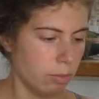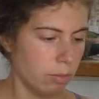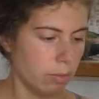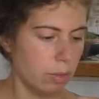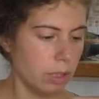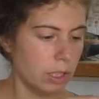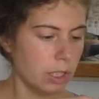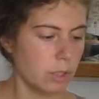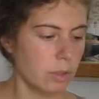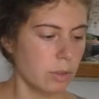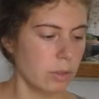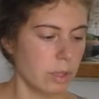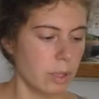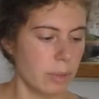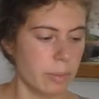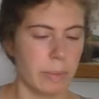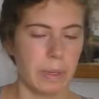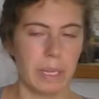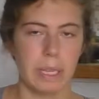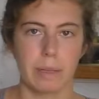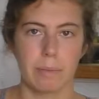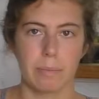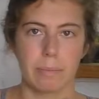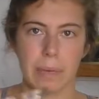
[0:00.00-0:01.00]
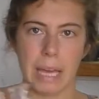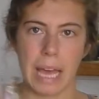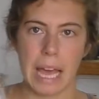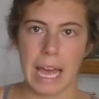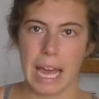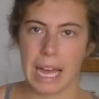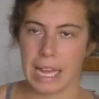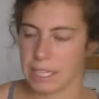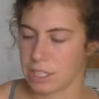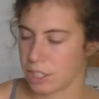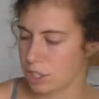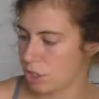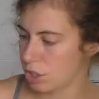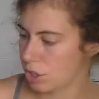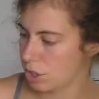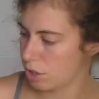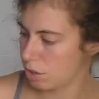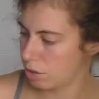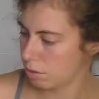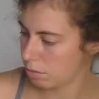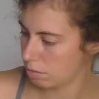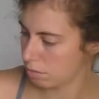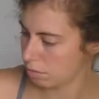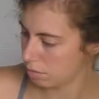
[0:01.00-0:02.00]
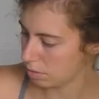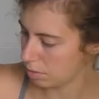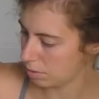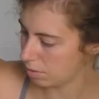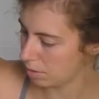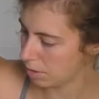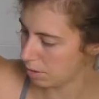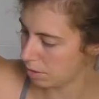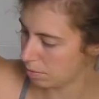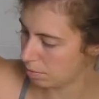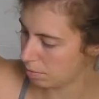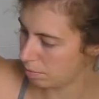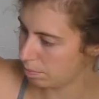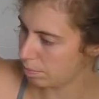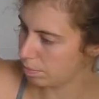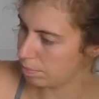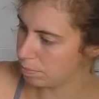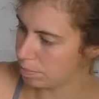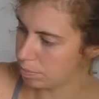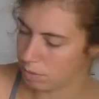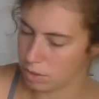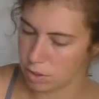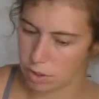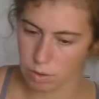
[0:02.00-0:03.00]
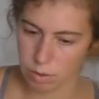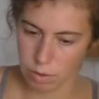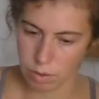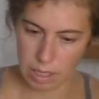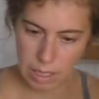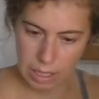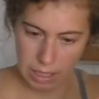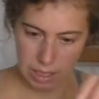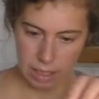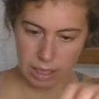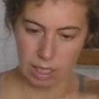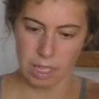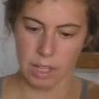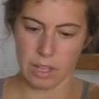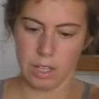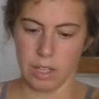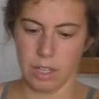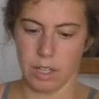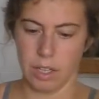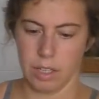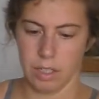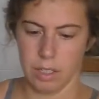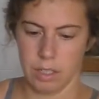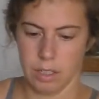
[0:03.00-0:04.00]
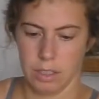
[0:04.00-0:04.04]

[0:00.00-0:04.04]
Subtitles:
We're doing a big batch. I'm gonna do another